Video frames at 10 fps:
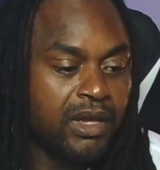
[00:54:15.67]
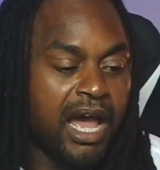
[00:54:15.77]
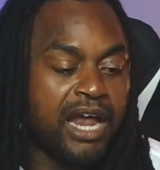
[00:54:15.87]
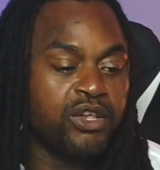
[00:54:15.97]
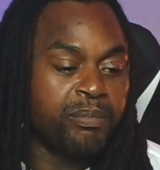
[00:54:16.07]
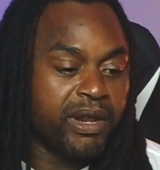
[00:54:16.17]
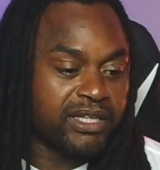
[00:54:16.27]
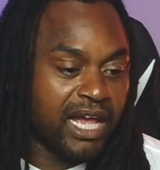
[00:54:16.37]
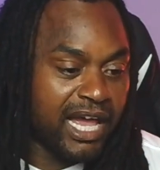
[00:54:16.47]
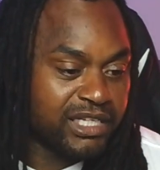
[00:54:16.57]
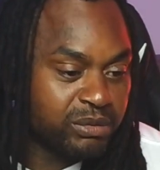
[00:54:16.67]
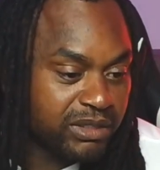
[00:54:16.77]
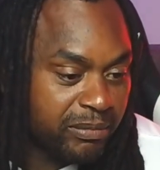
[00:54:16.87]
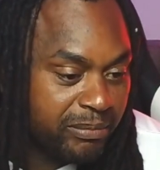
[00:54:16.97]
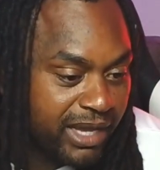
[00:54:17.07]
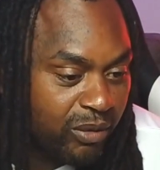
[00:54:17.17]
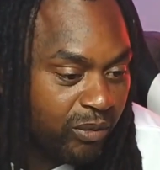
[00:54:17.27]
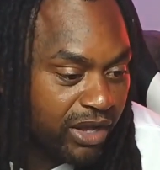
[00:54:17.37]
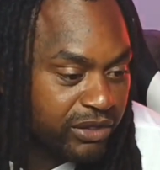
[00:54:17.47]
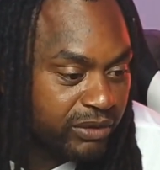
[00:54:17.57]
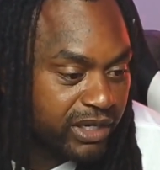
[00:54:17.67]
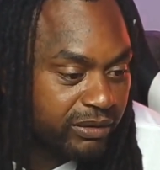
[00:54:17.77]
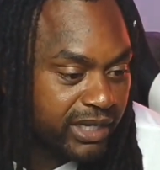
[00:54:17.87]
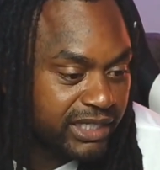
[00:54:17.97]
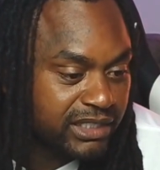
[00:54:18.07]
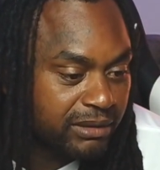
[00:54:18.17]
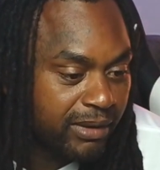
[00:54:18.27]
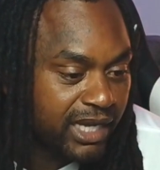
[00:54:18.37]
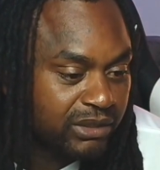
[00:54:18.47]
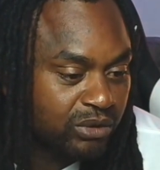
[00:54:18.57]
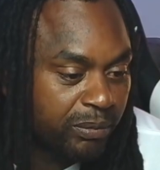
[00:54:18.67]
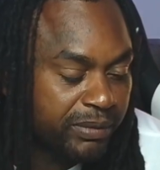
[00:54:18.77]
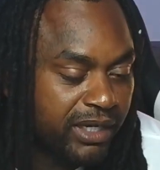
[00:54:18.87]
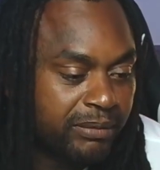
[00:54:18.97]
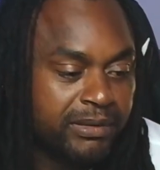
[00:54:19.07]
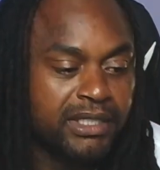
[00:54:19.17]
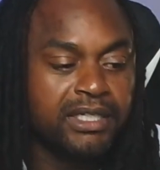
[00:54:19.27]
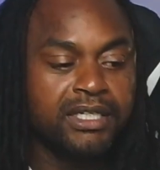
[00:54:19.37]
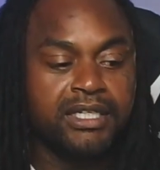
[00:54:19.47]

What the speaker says: How do you break the ice with a man while you're in a relationship? My ex will open up.